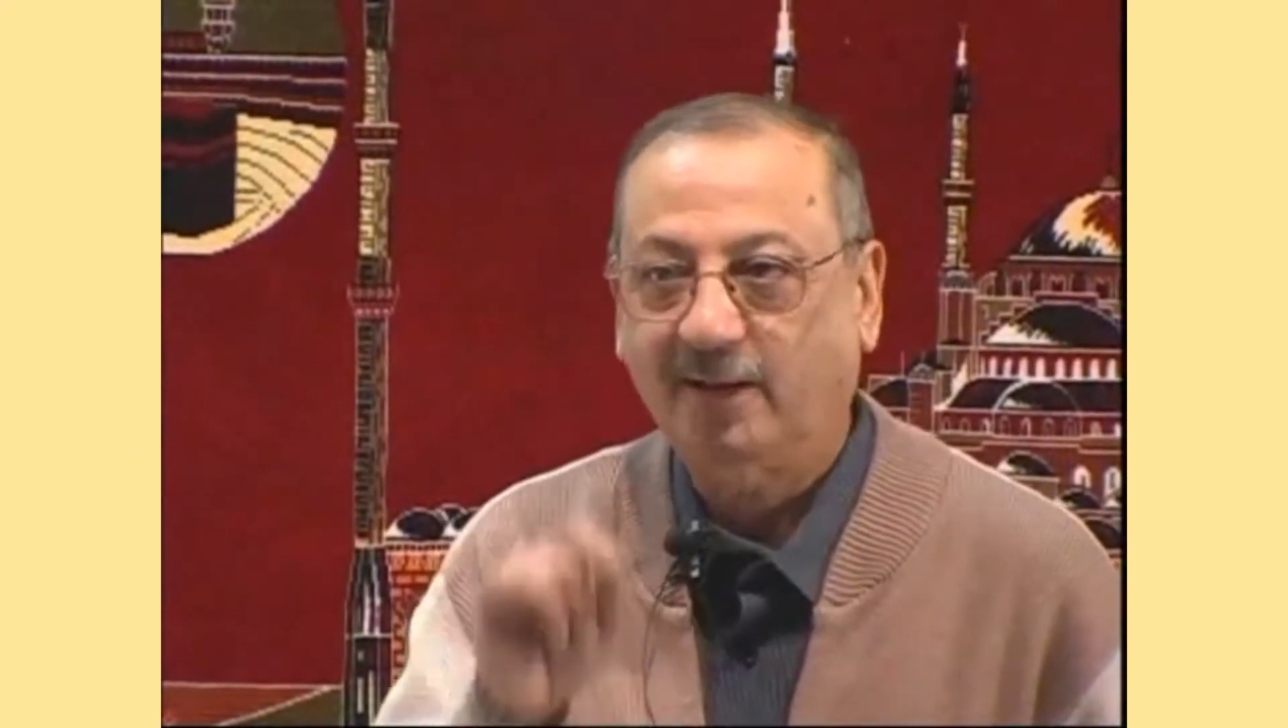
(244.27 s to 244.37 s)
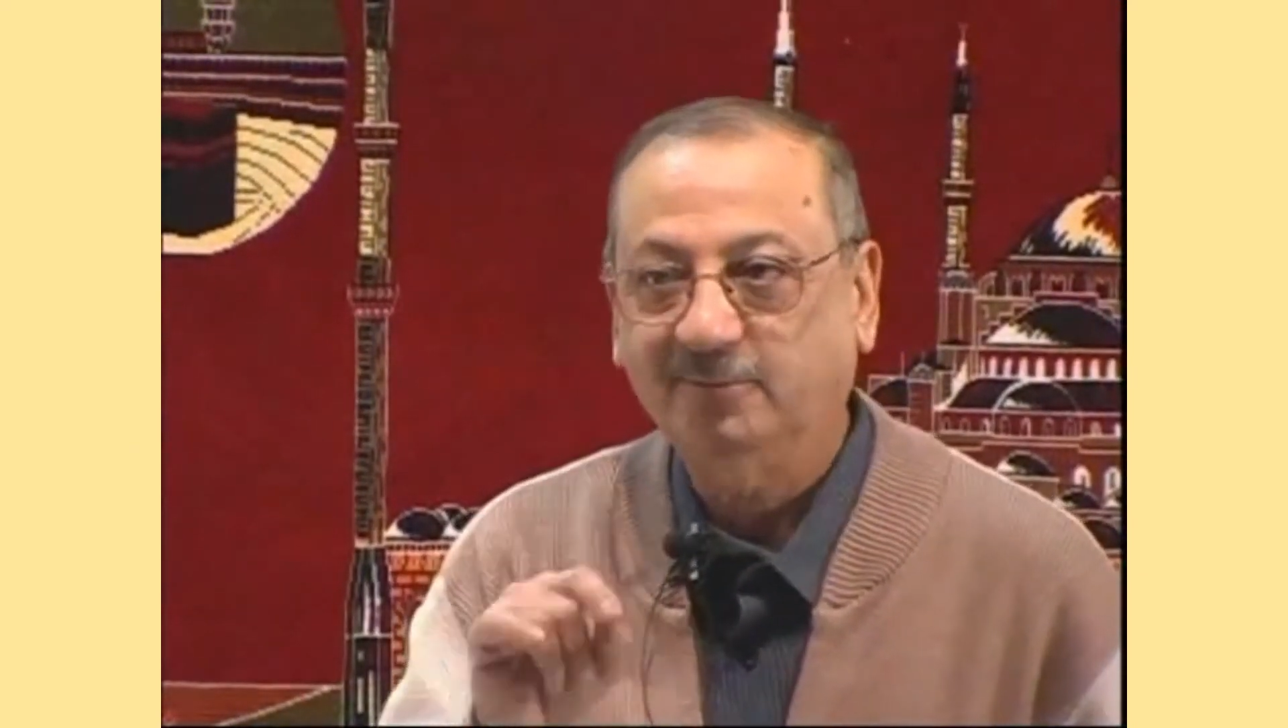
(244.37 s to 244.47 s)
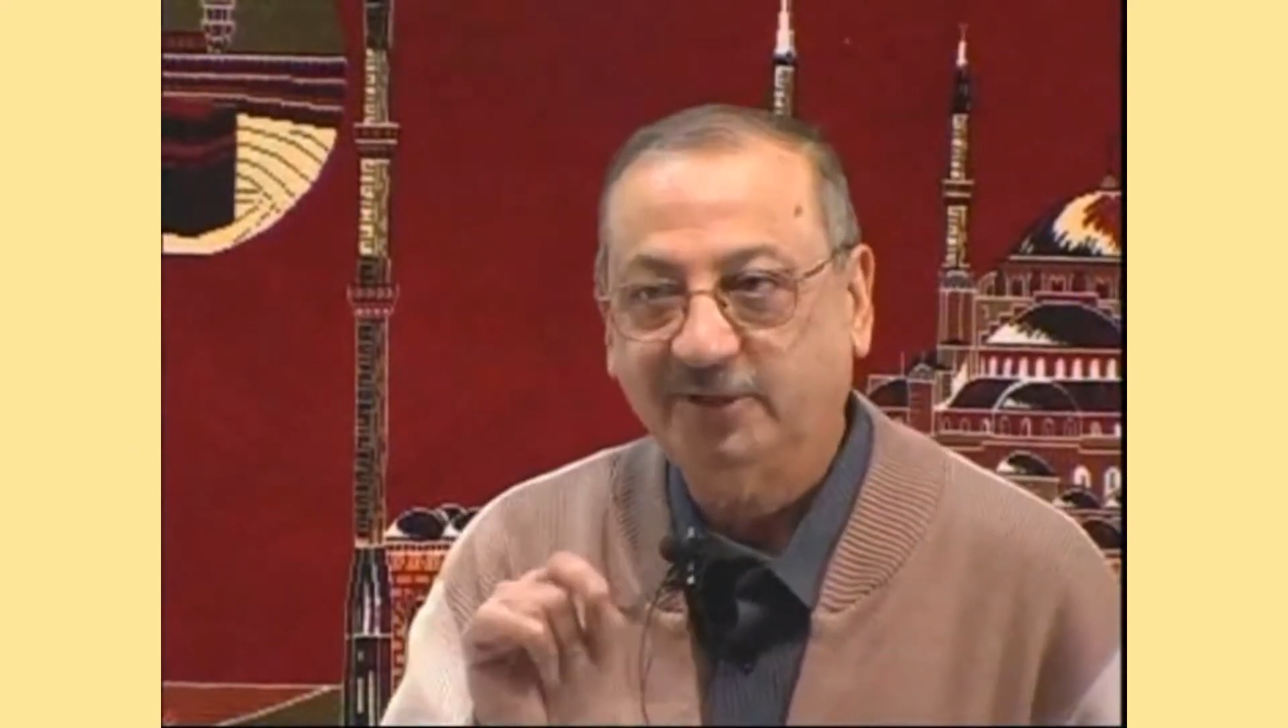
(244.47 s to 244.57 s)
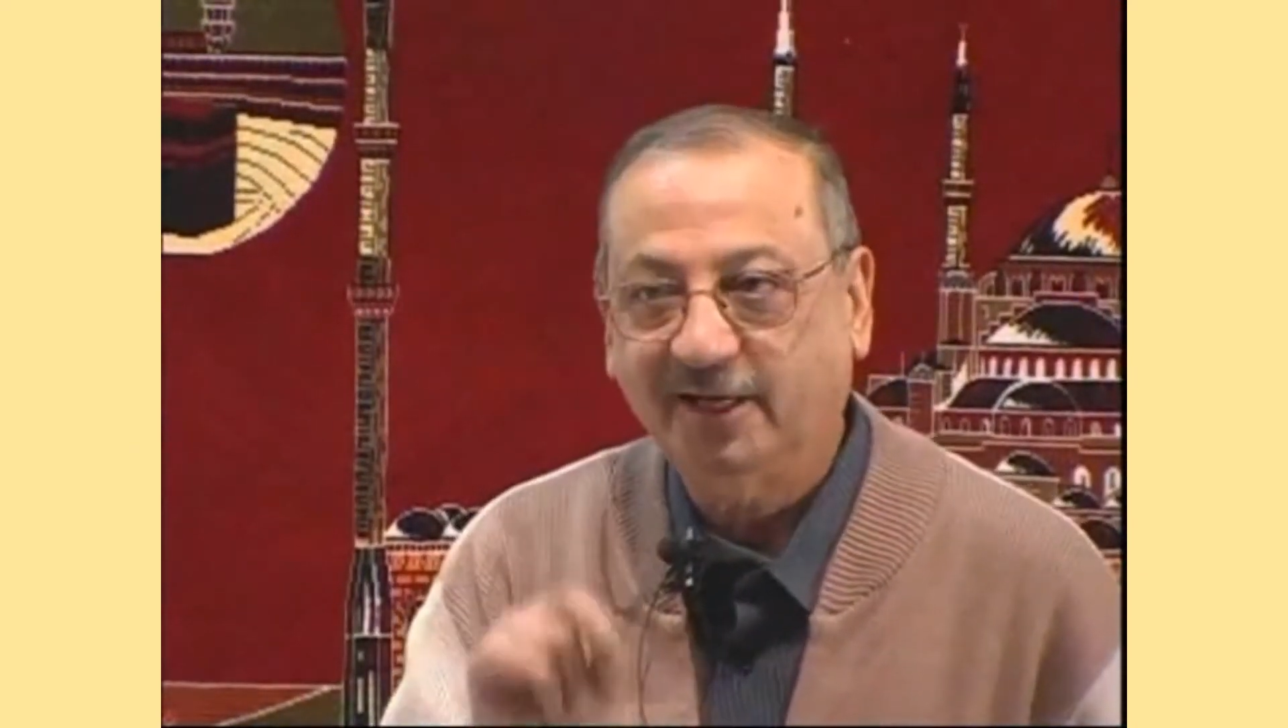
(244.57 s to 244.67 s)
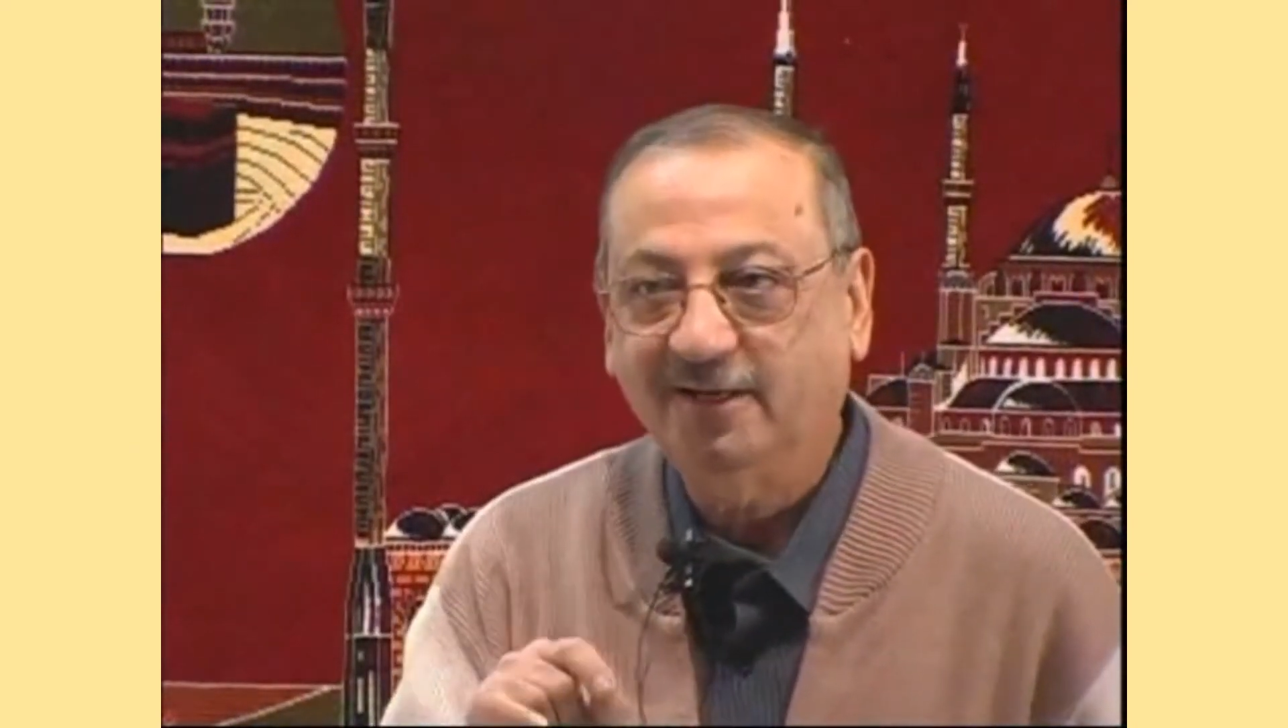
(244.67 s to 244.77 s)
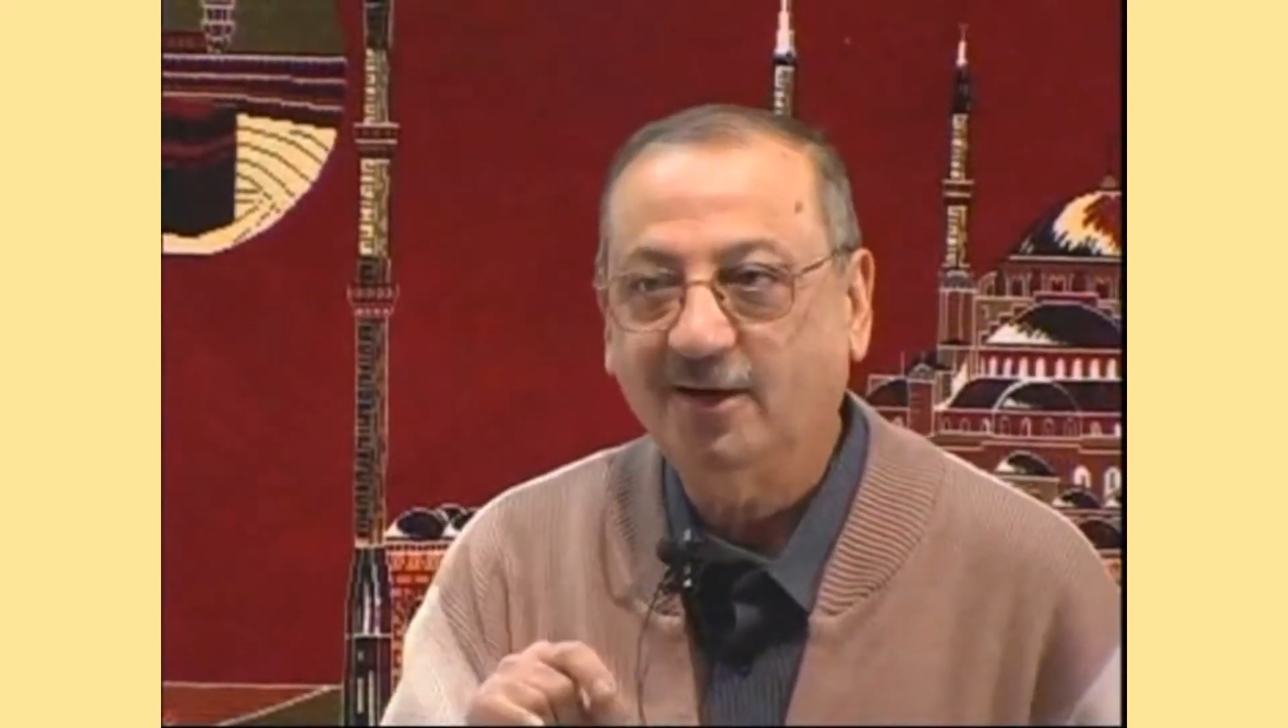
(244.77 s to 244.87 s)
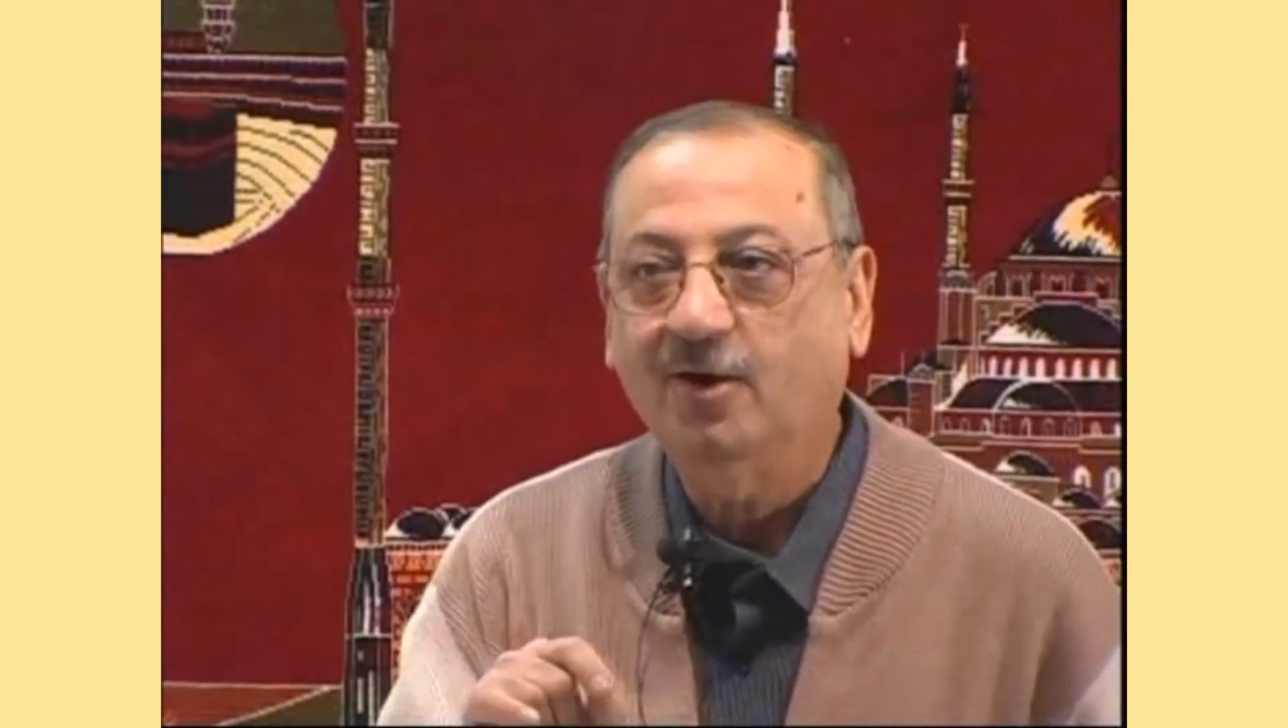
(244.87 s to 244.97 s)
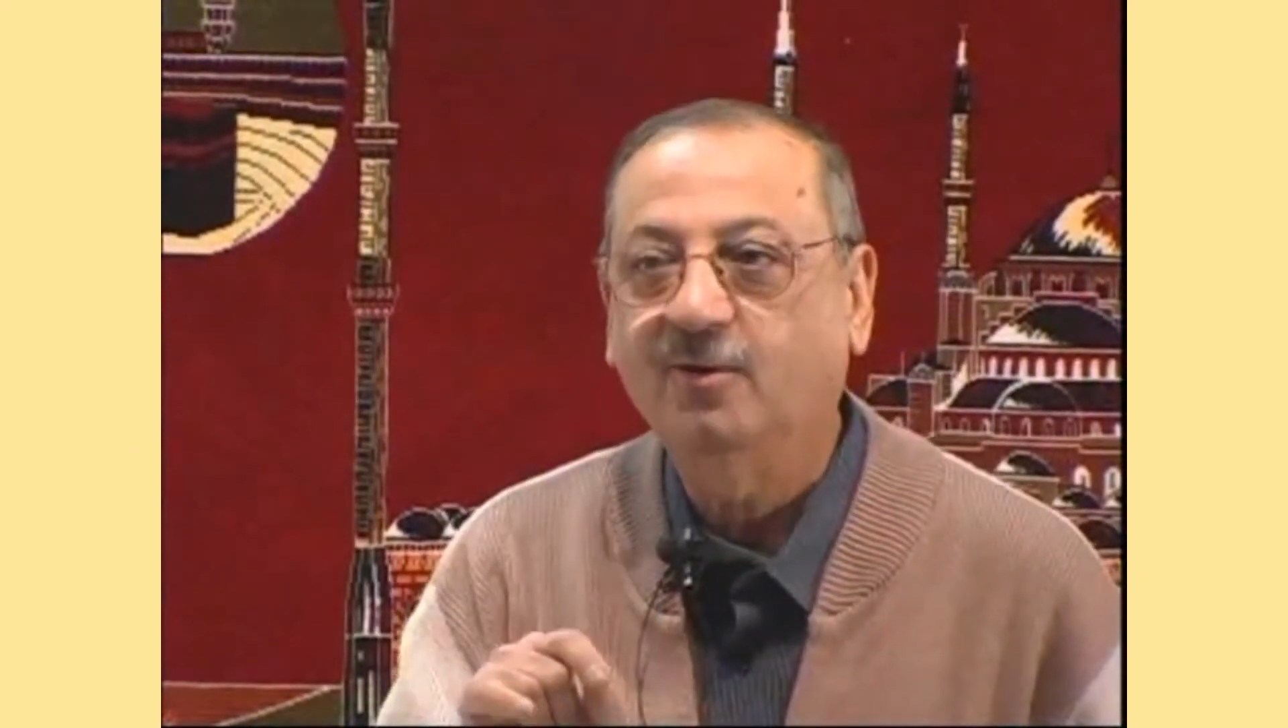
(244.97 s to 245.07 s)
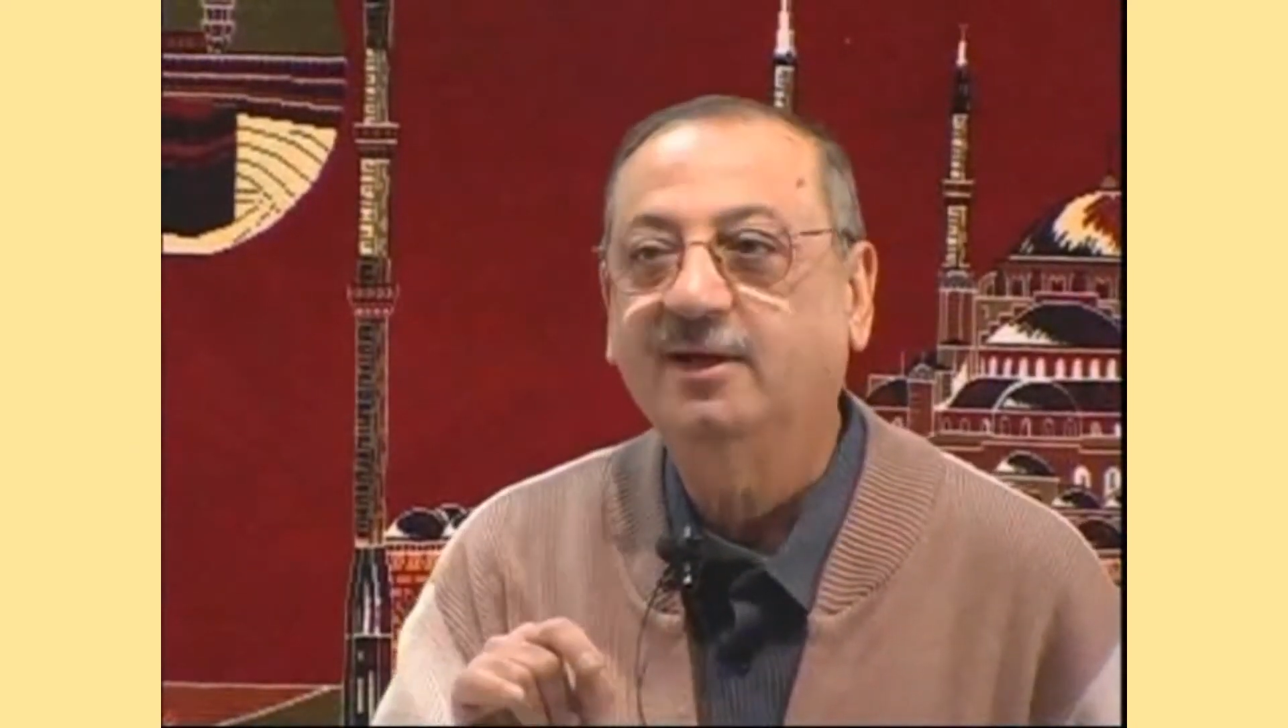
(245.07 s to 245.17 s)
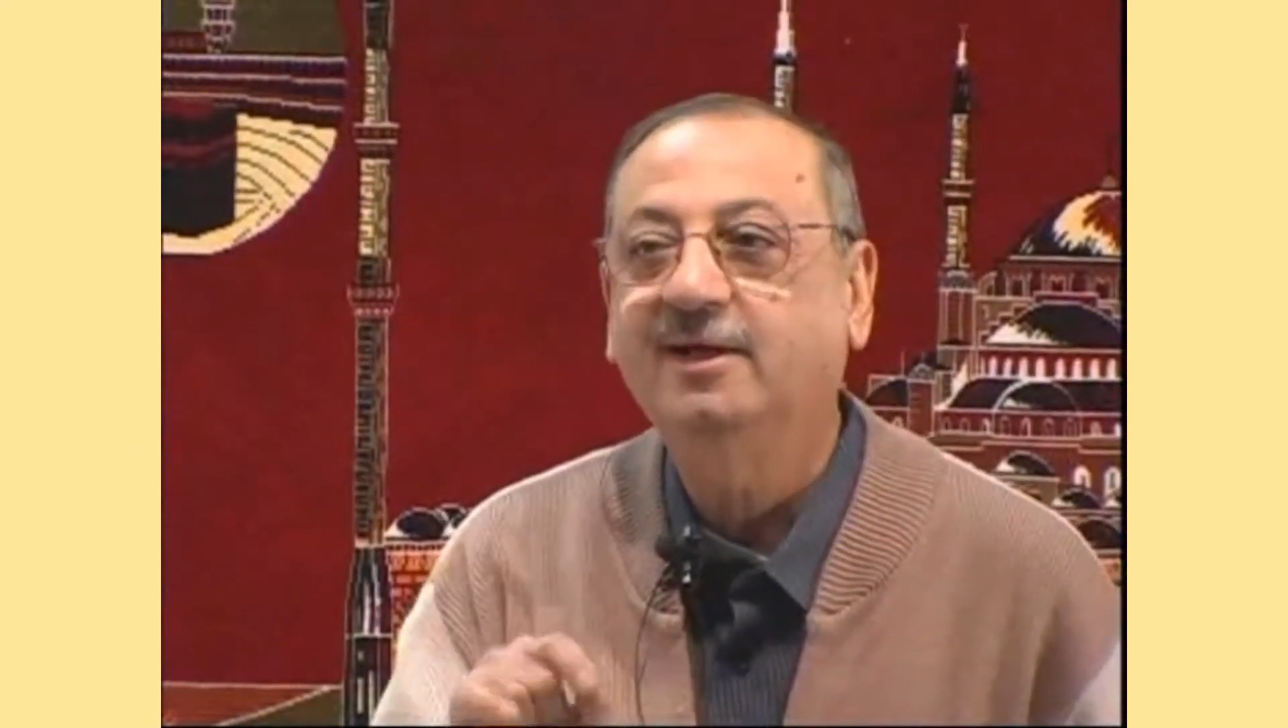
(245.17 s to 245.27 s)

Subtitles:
saying now,